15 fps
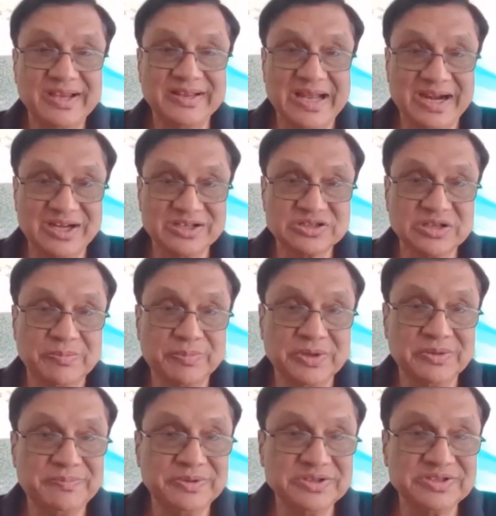That is the
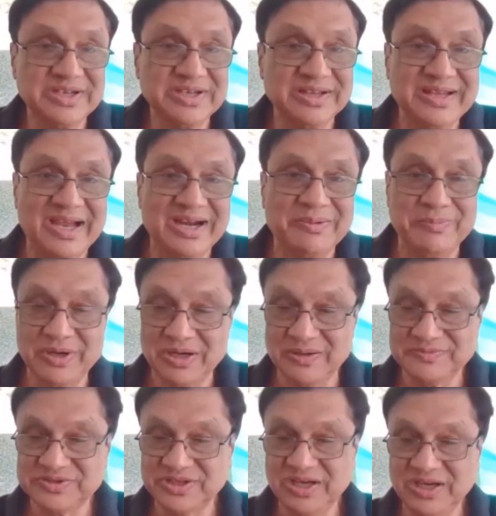purpose, and that
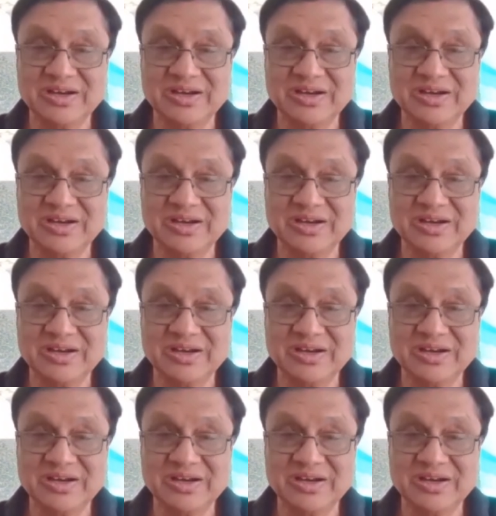becomes a